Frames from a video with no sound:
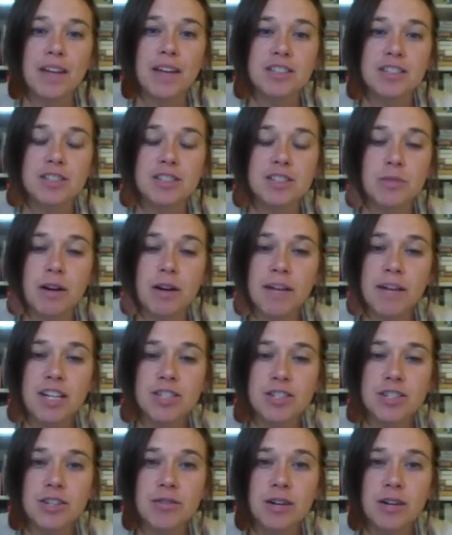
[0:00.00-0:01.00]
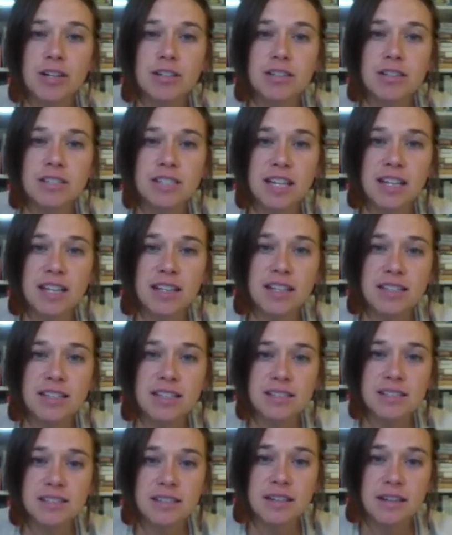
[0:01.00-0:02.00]
Just want to make sure you understand
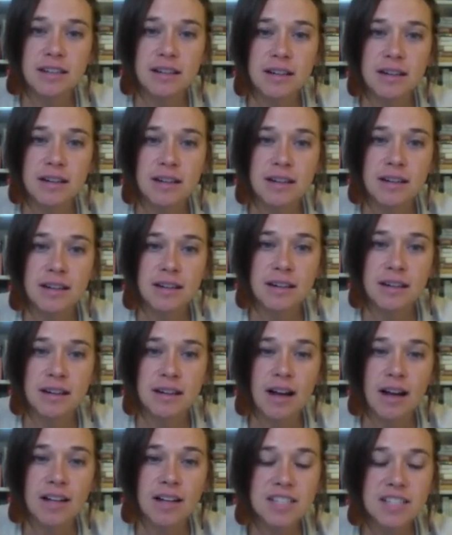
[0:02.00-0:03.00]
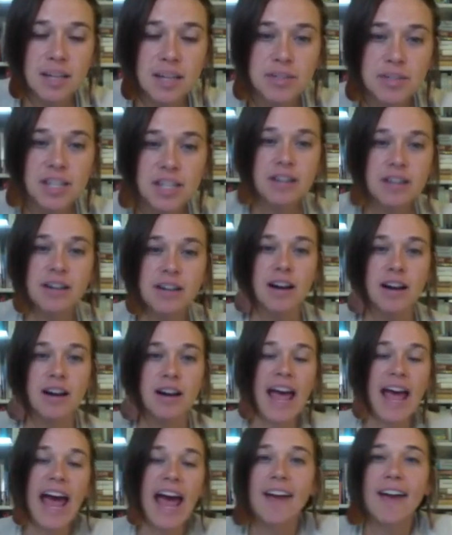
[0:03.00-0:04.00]
this concept here,
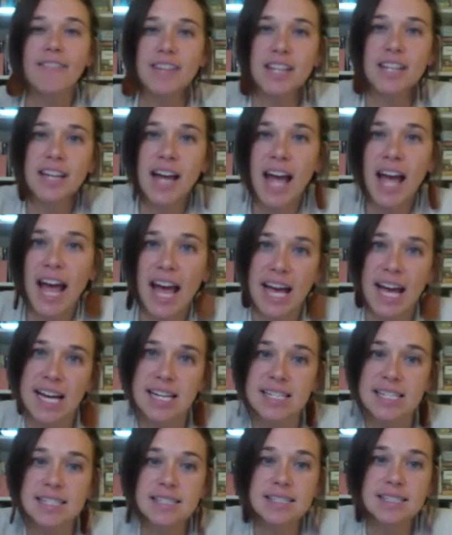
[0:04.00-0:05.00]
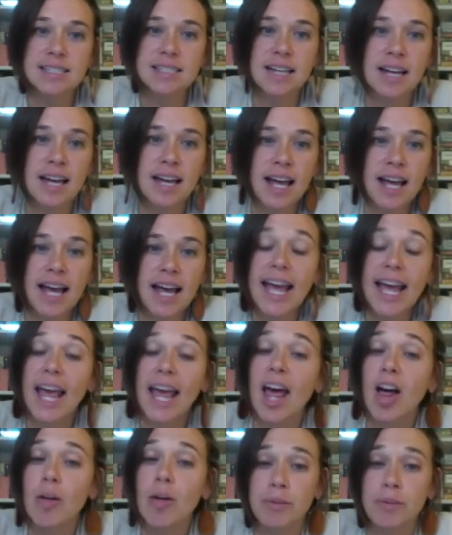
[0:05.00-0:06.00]
having as a
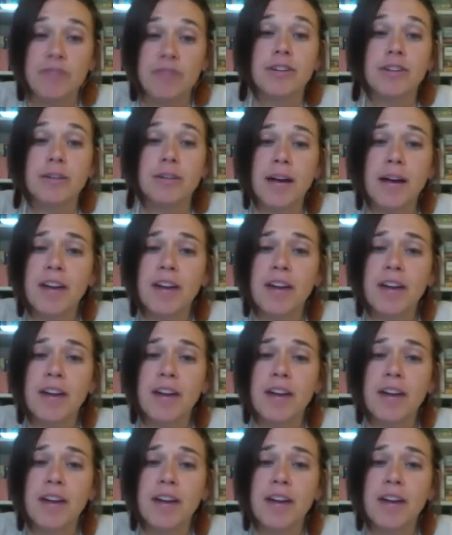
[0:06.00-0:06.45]
helping verb.